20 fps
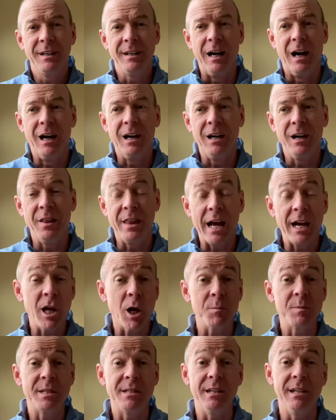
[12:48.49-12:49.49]
That
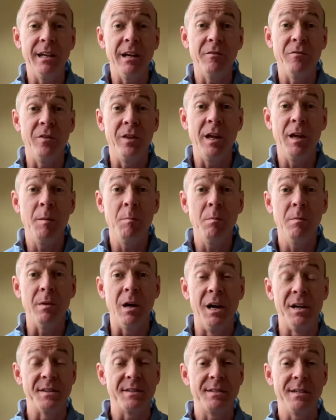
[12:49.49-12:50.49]
helps to give them
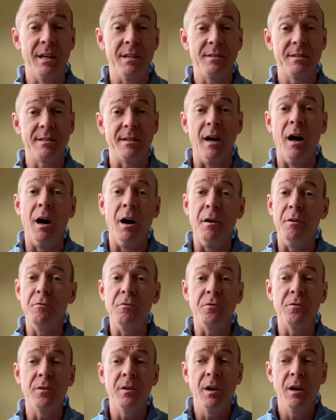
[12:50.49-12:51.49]
a sense
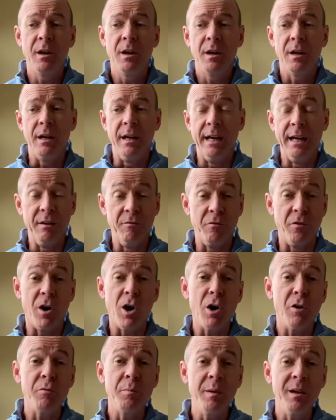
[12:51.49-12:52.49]
of
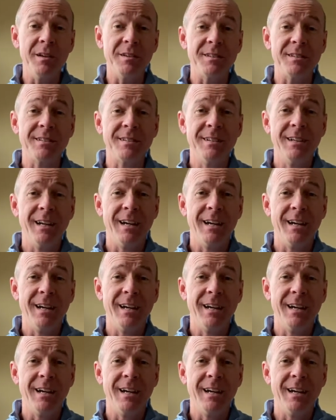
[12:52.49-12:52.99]
involvement,